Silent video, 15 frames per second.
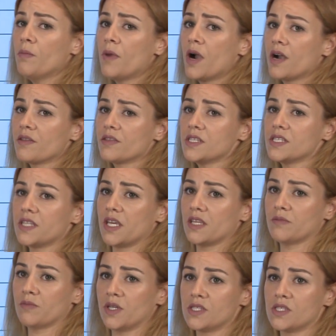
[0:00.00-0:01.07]
mark the
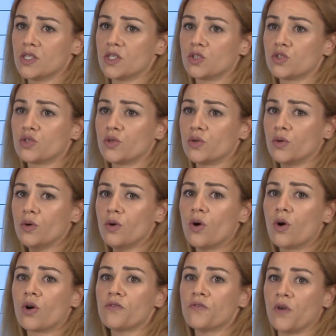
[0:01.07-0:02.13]
statements true
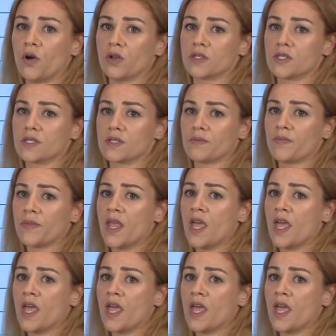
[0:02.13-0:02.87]
or false.